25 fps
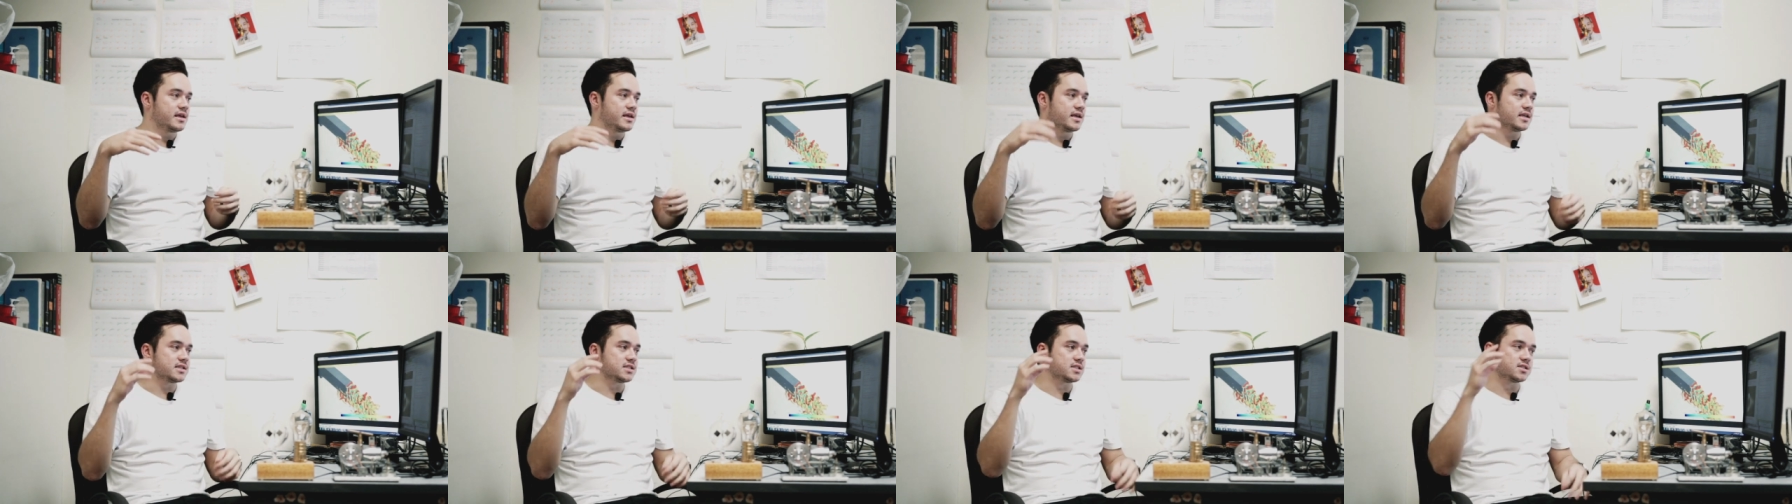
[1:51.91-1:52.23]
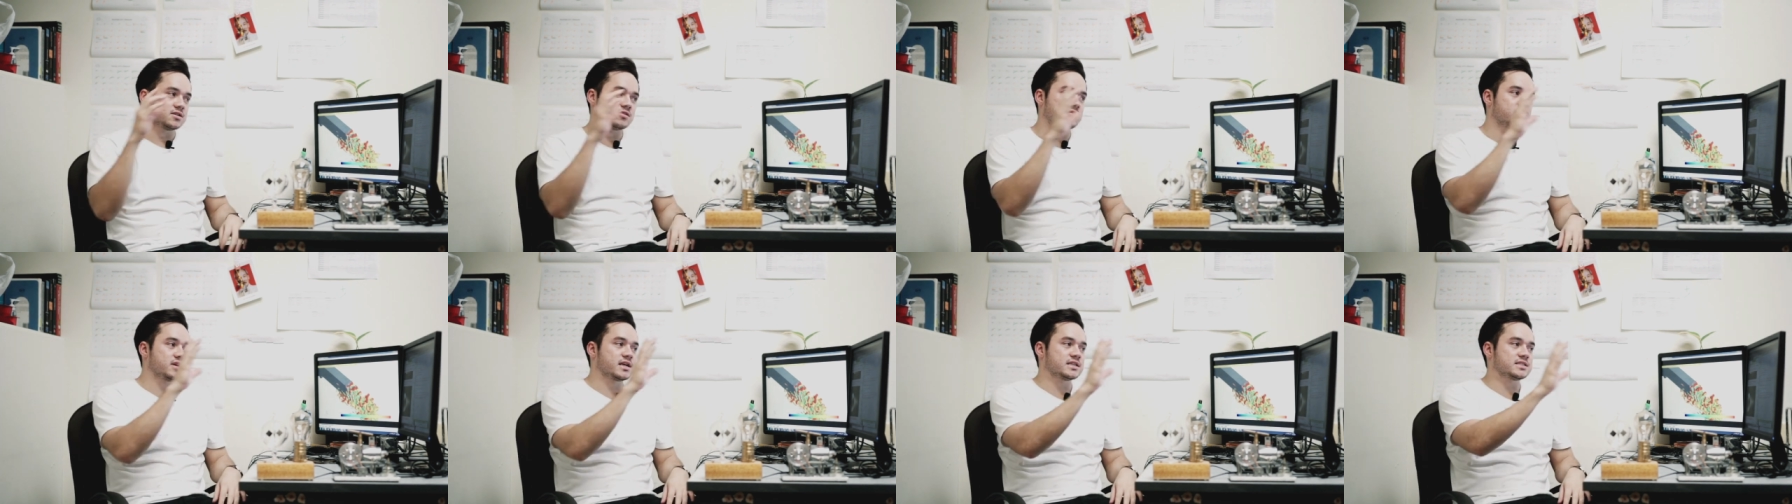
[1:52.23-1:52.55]
is
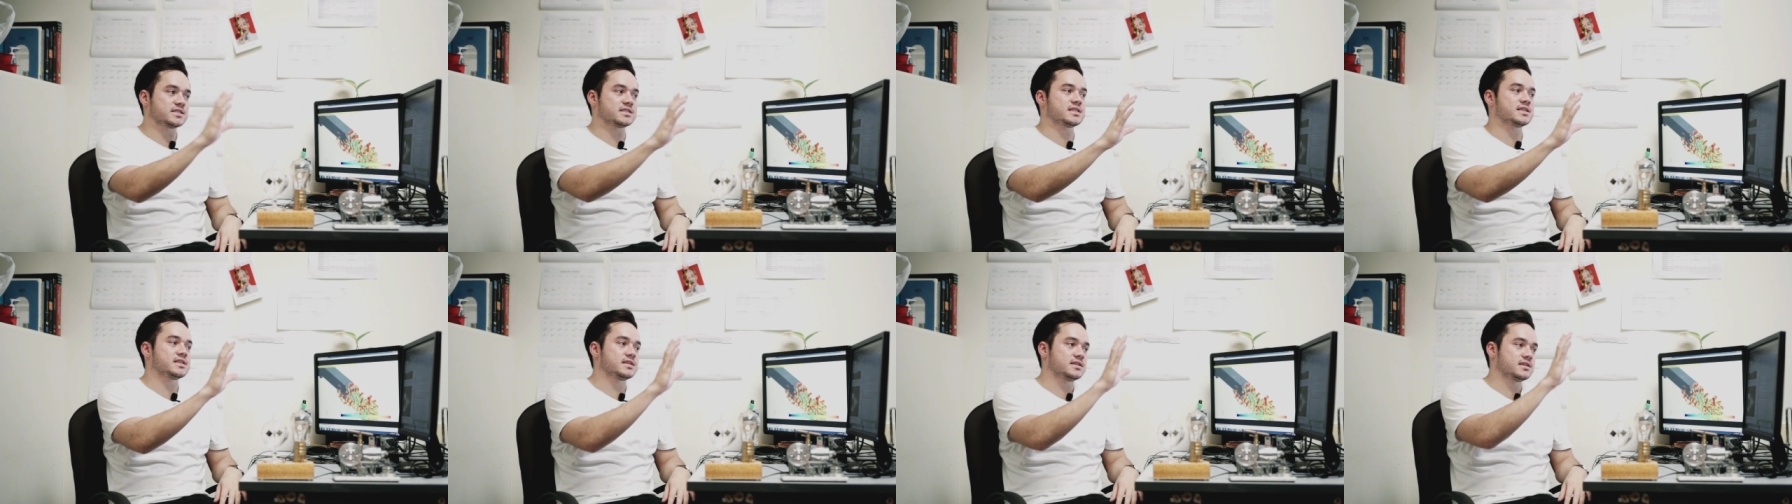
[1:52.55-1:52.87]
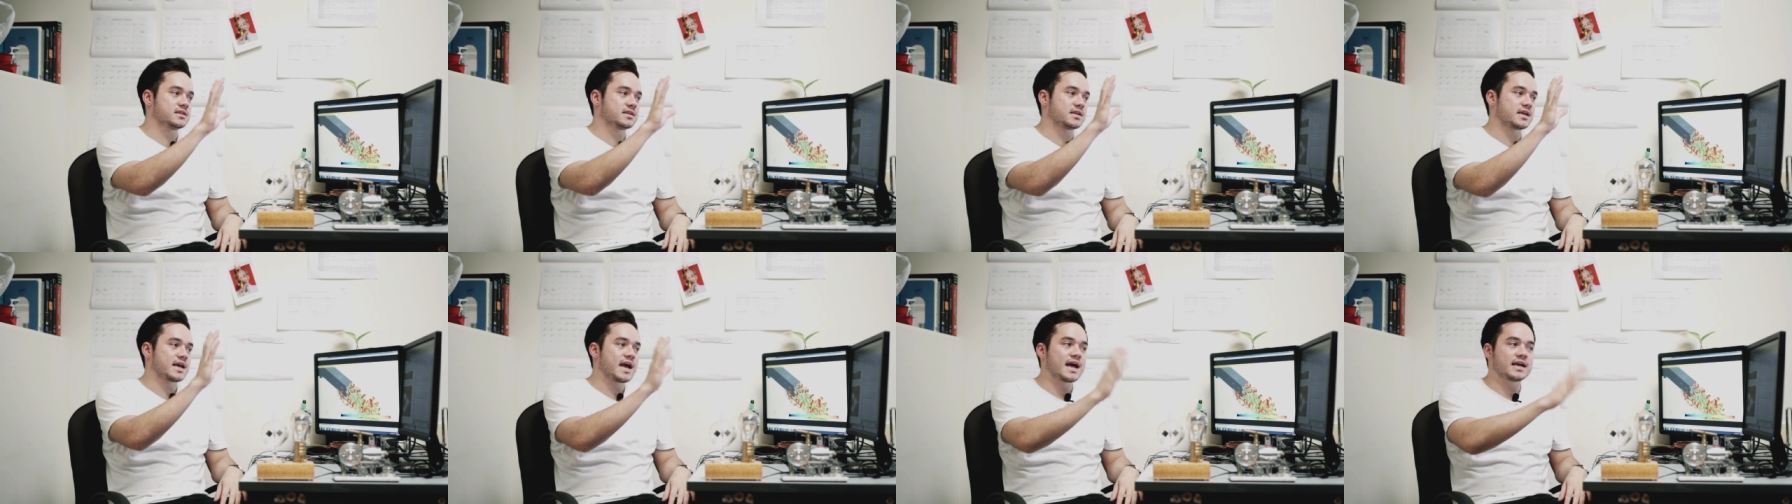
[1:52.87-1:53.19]
known as
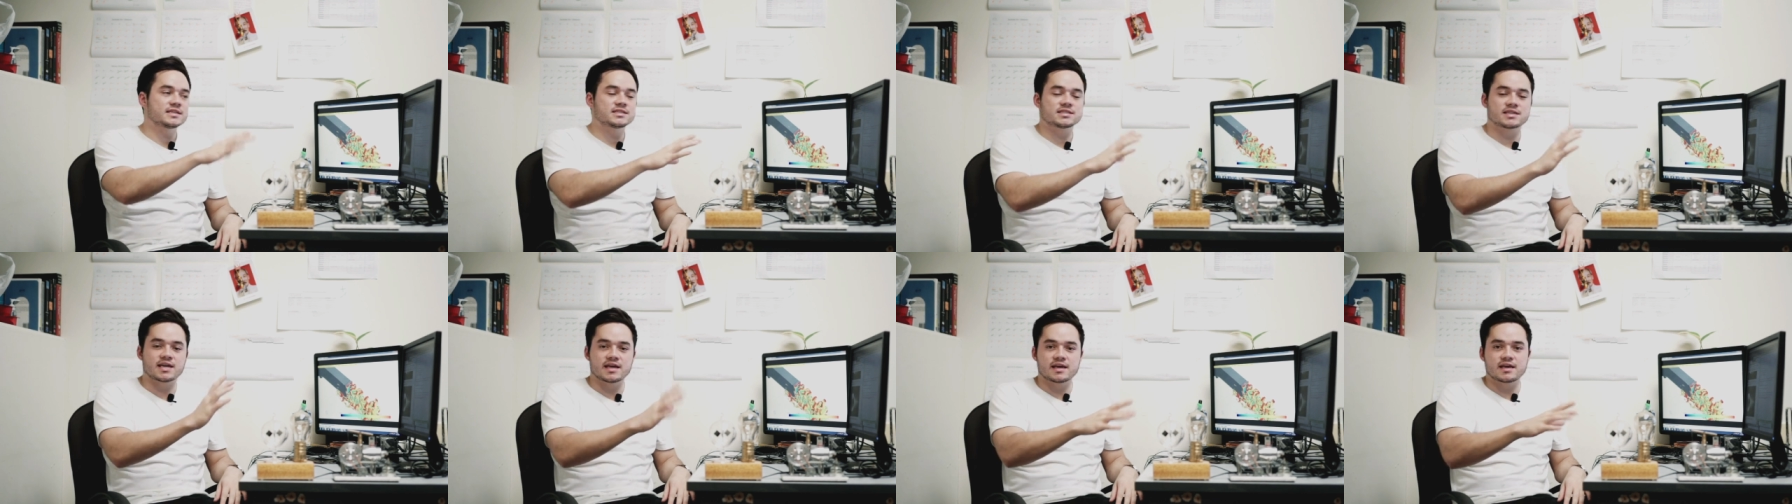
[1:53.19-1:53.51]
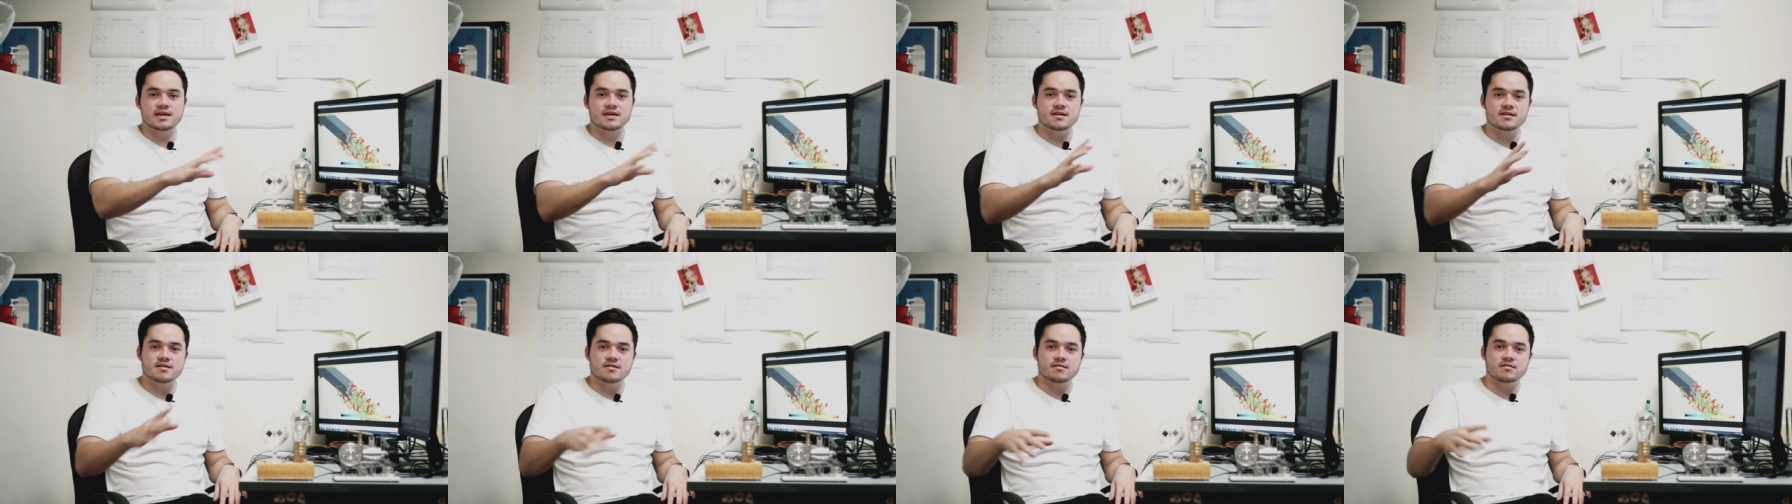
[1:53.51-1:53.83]
the
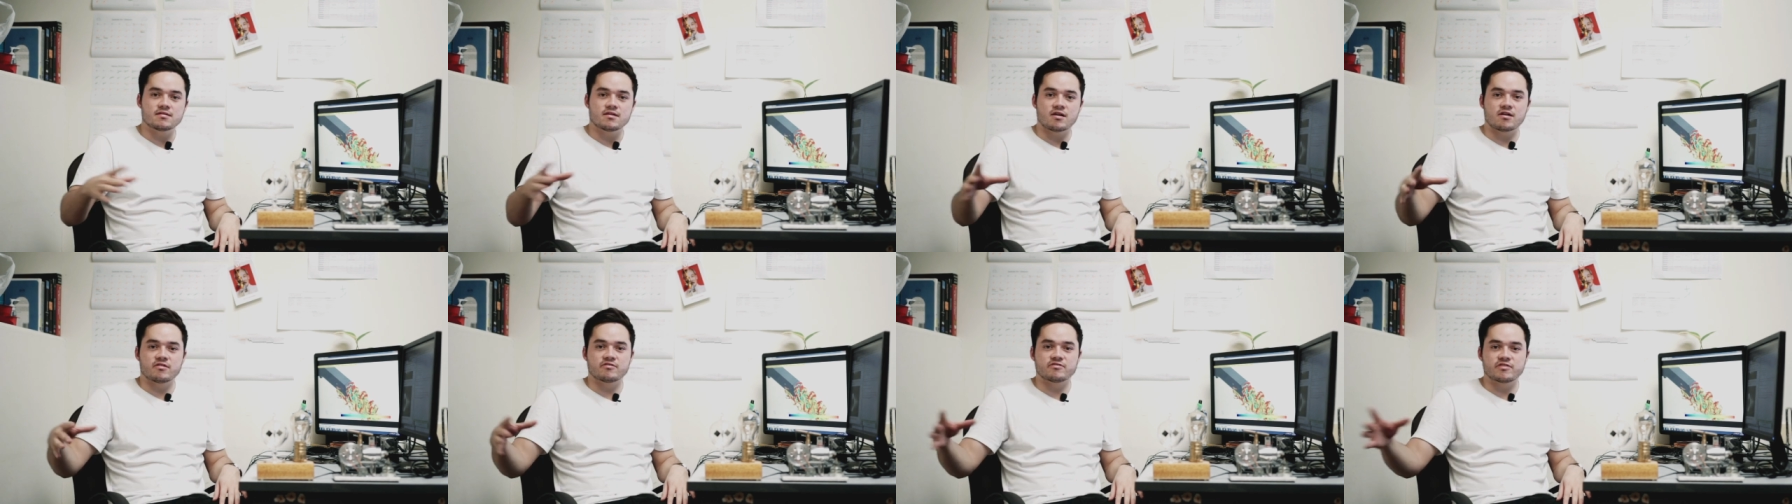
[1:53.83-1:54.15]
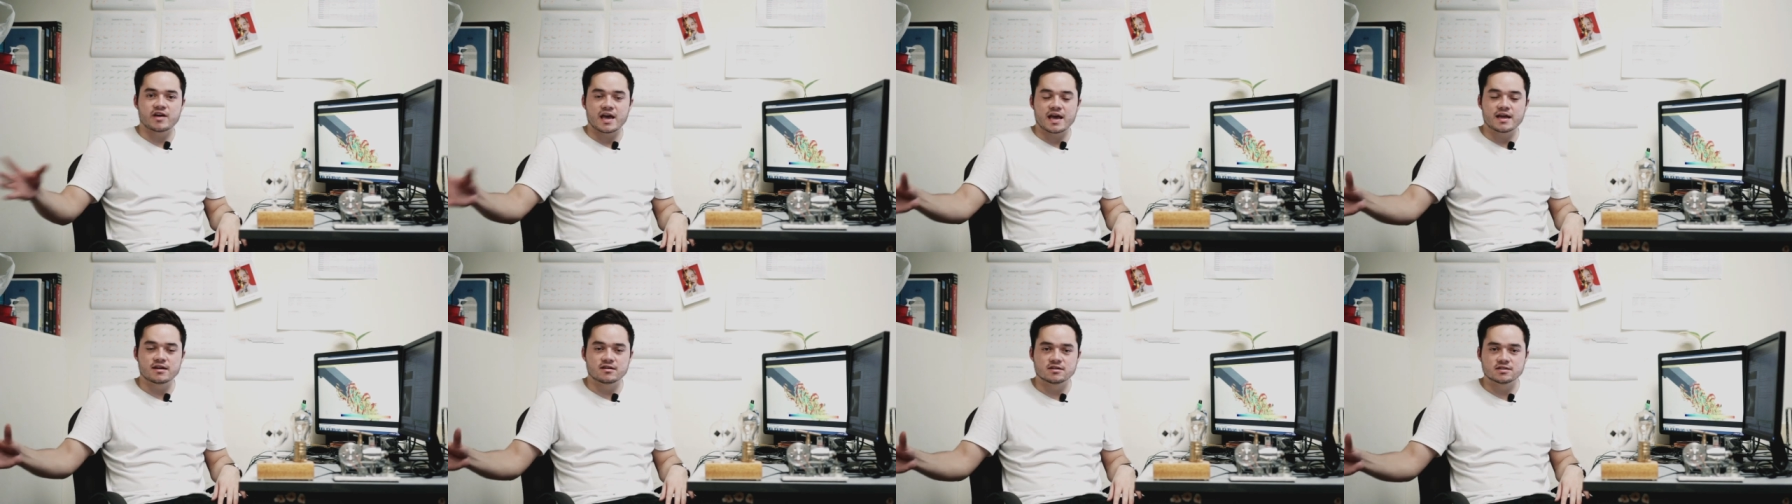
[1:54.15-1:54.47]
cascade of
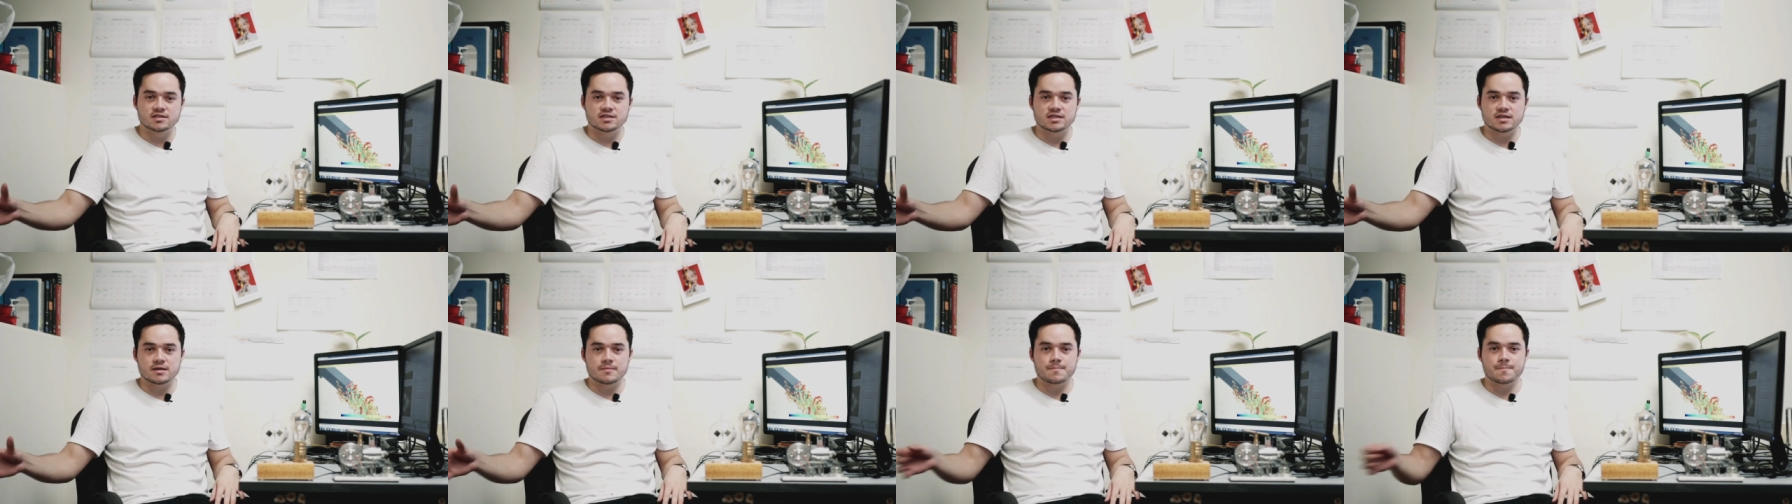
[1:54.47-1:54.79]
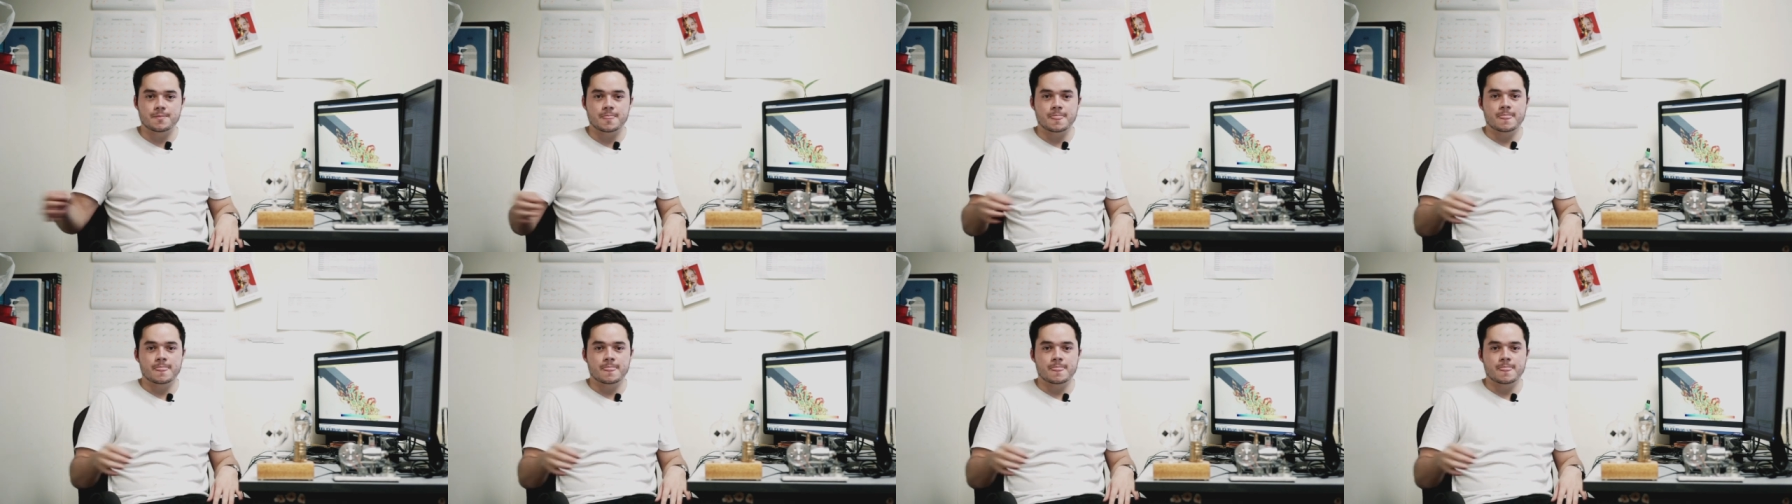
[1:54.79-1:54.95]
energy.